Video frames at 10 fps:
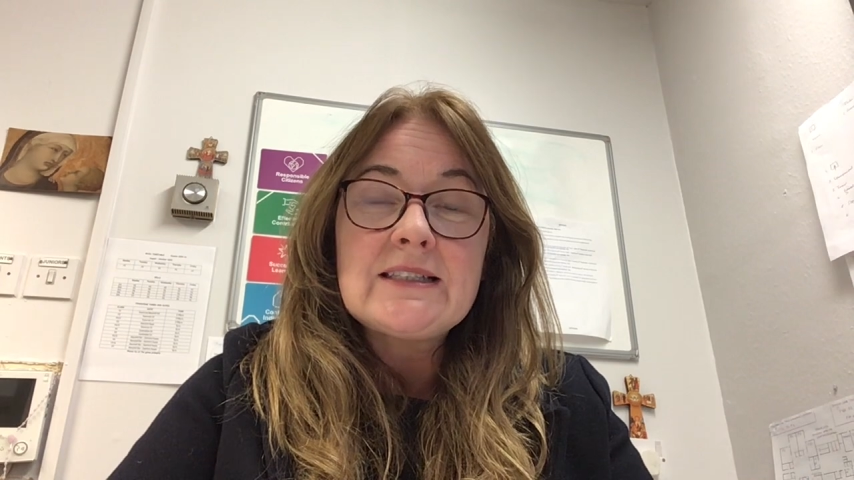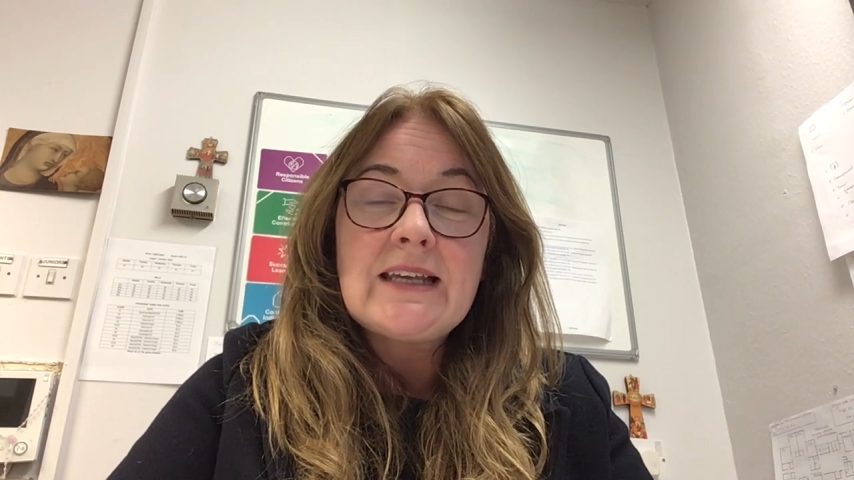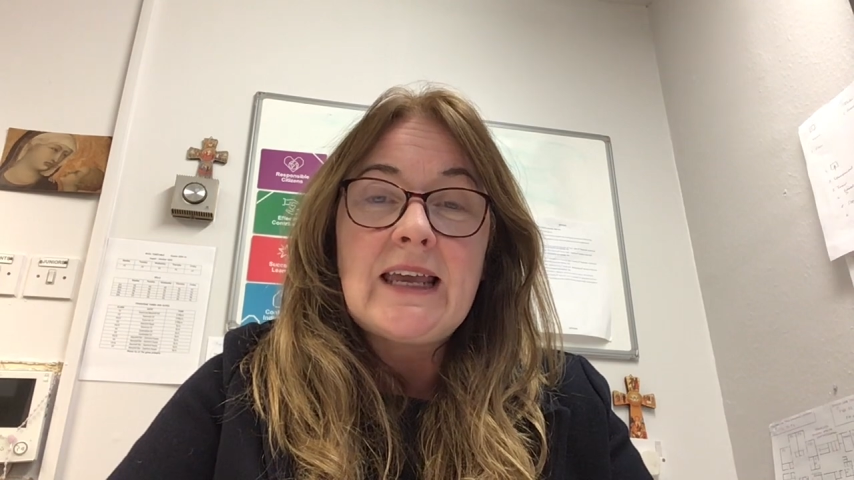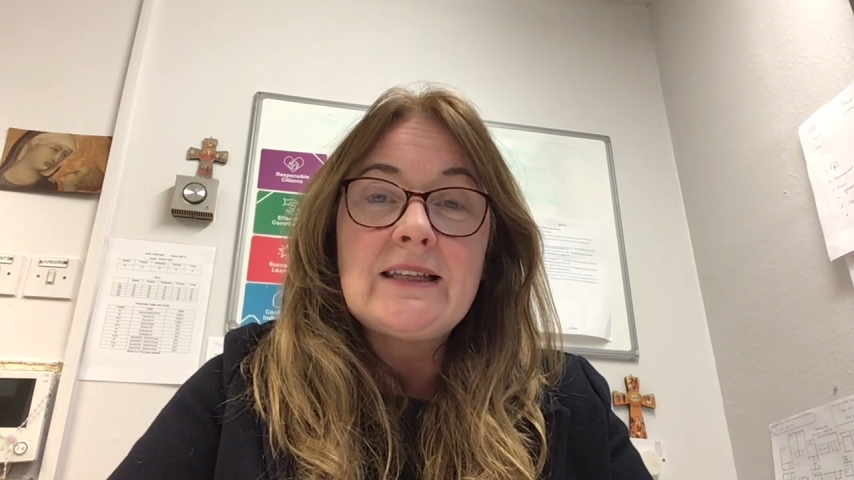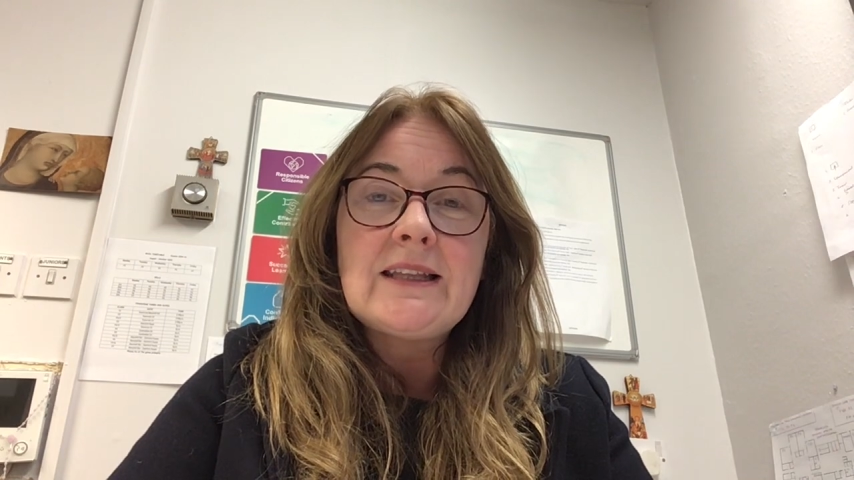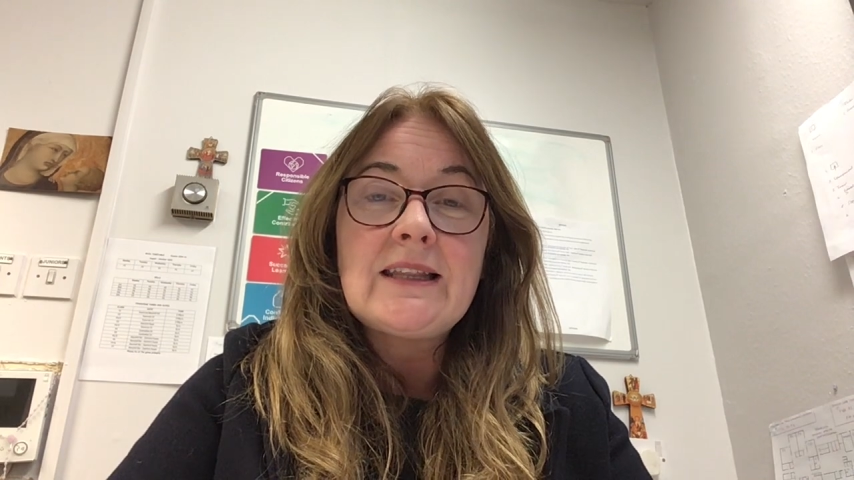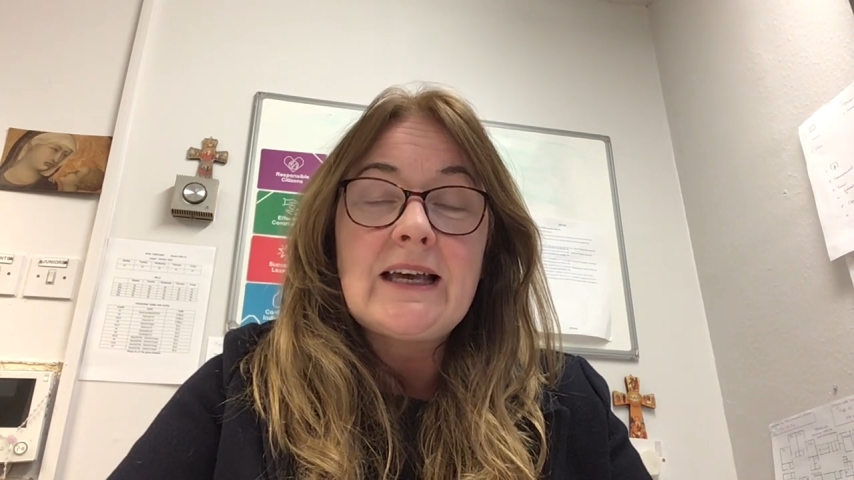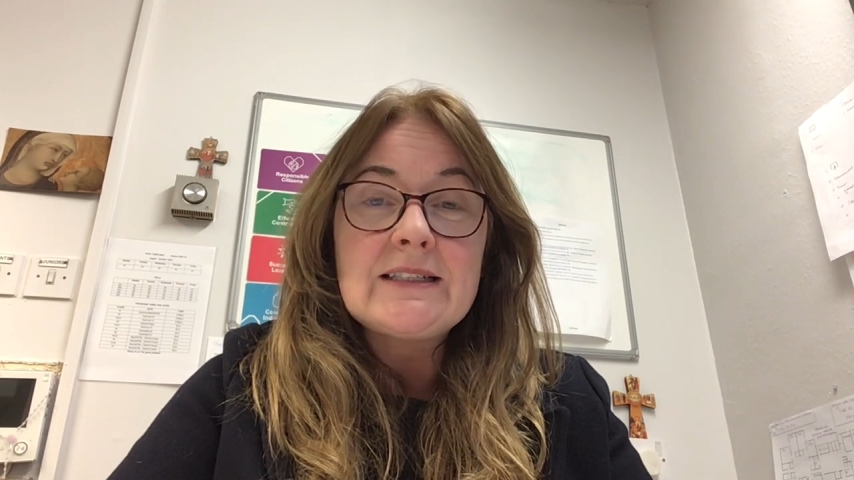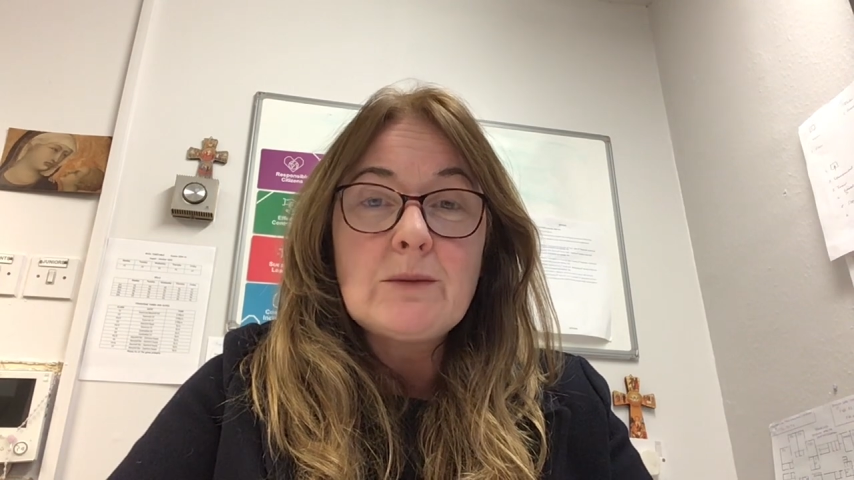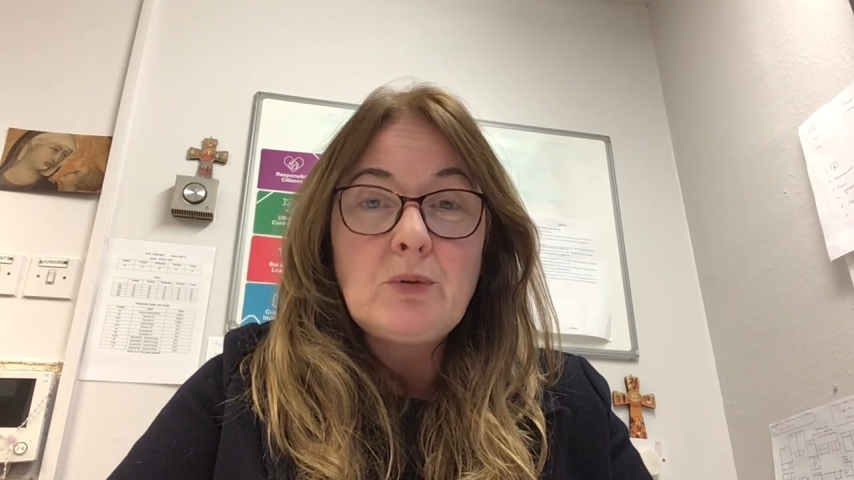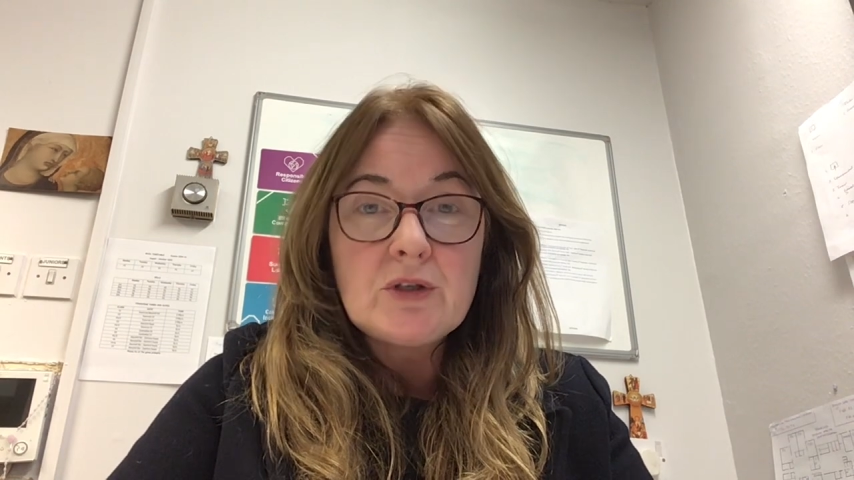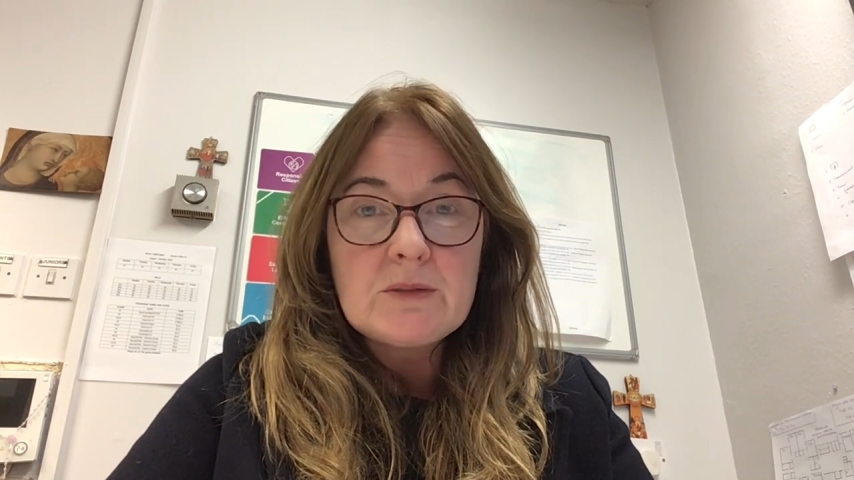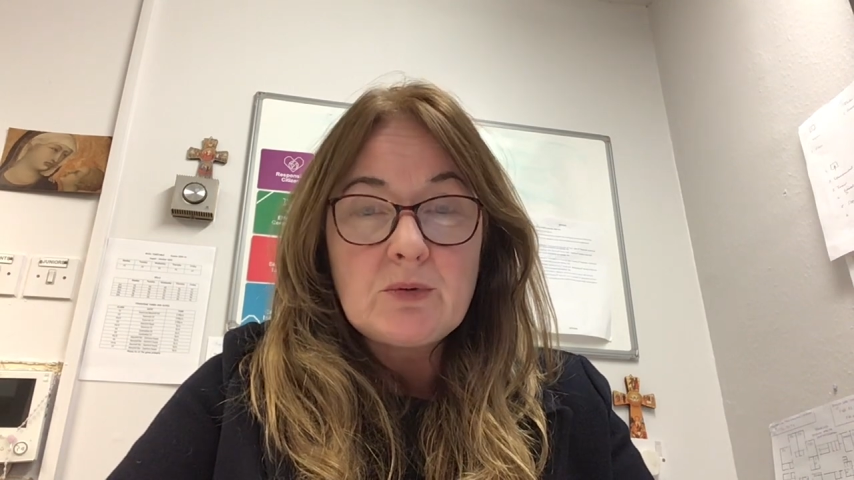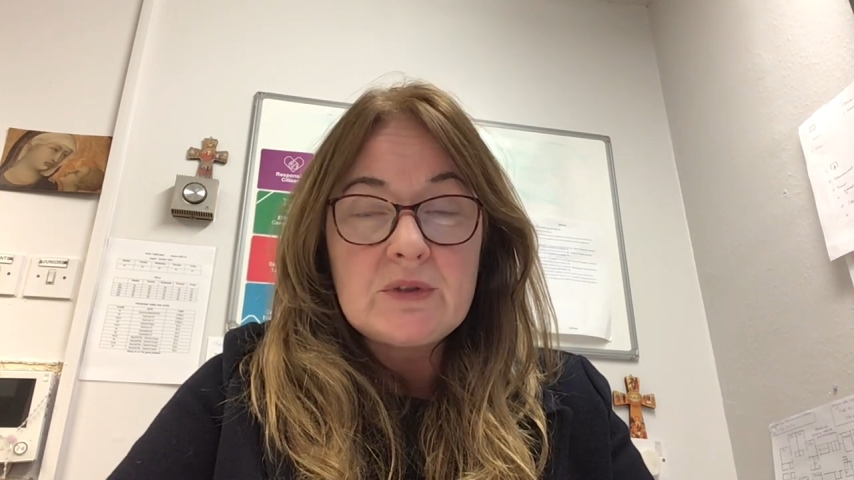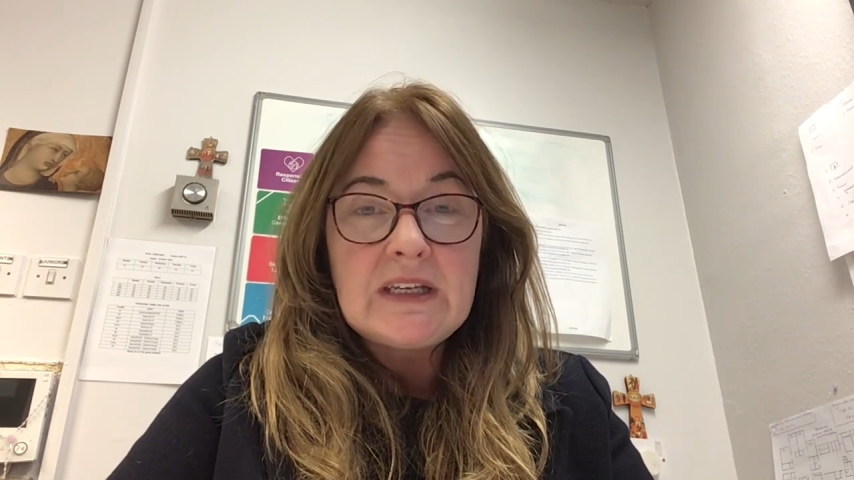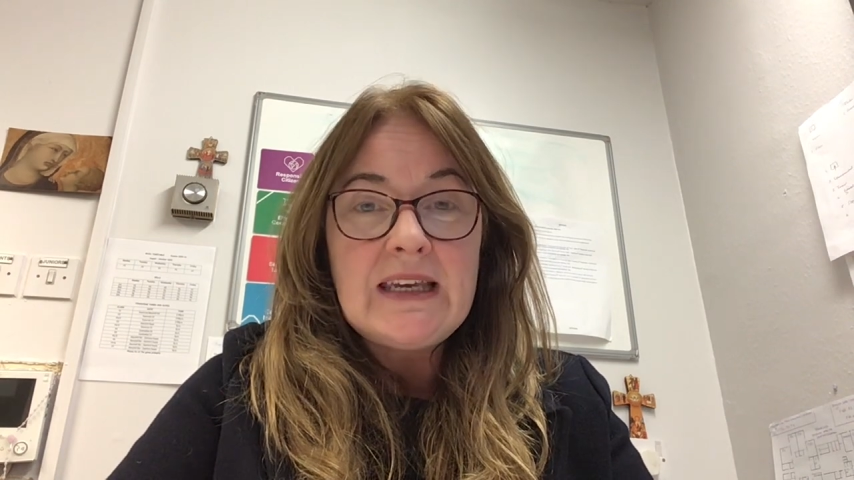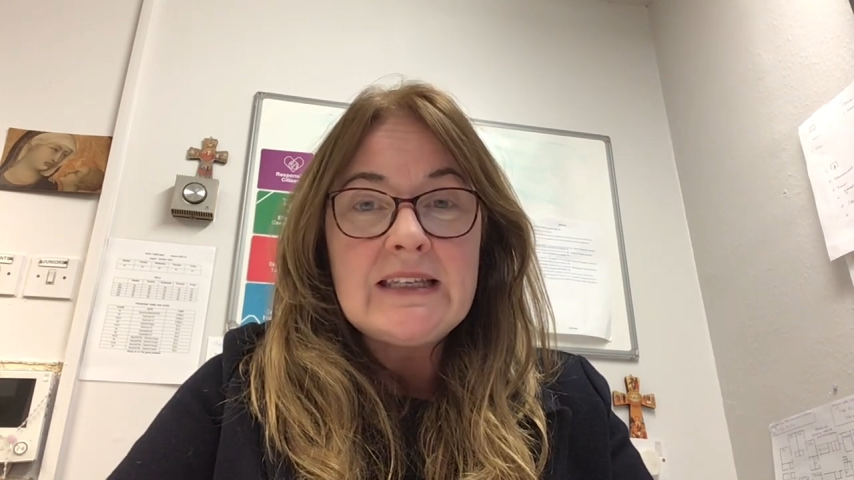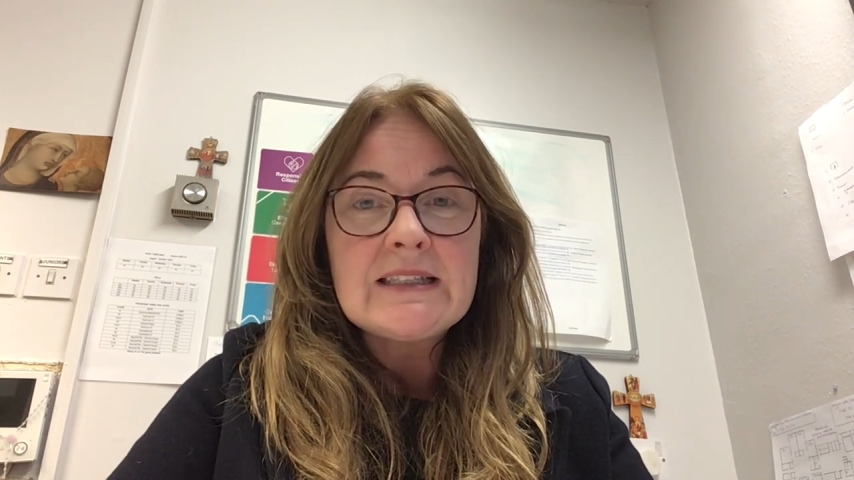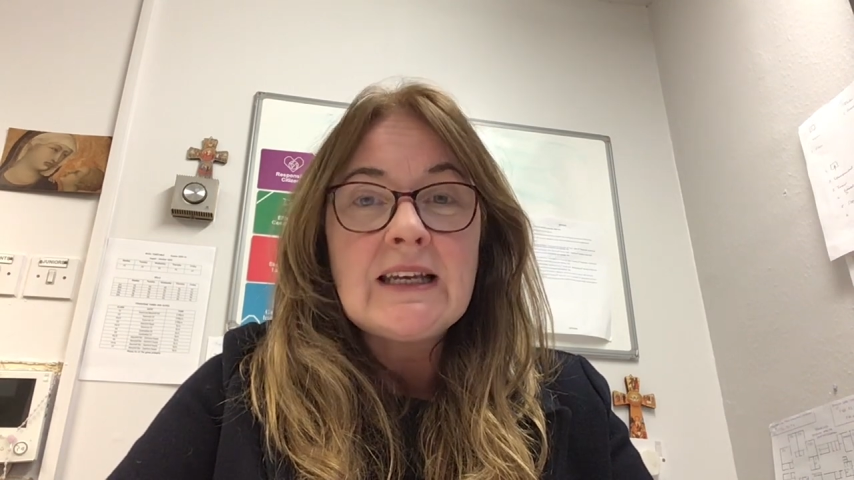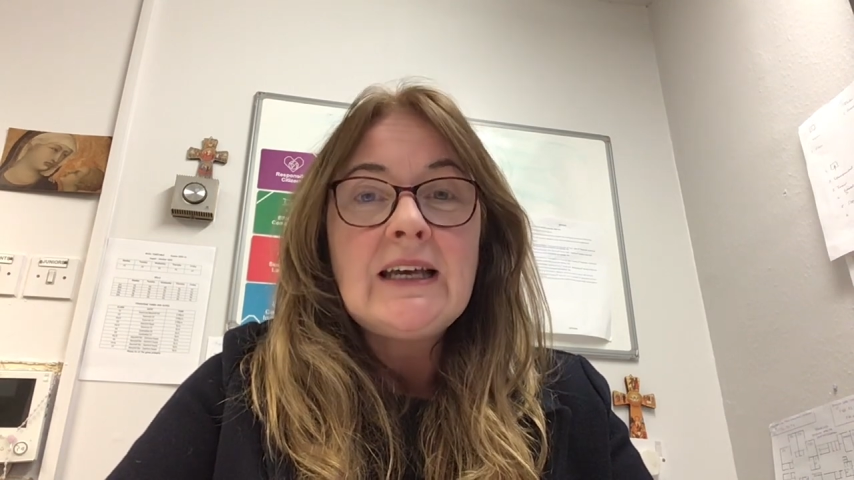said that that's a possible
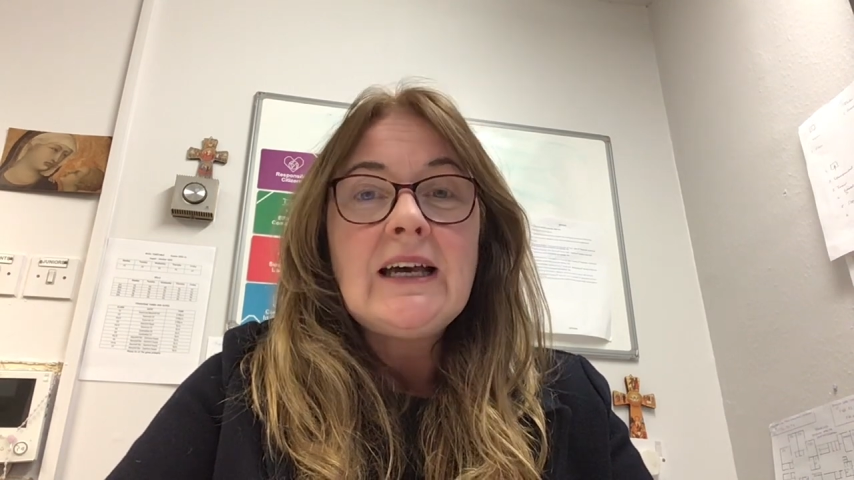date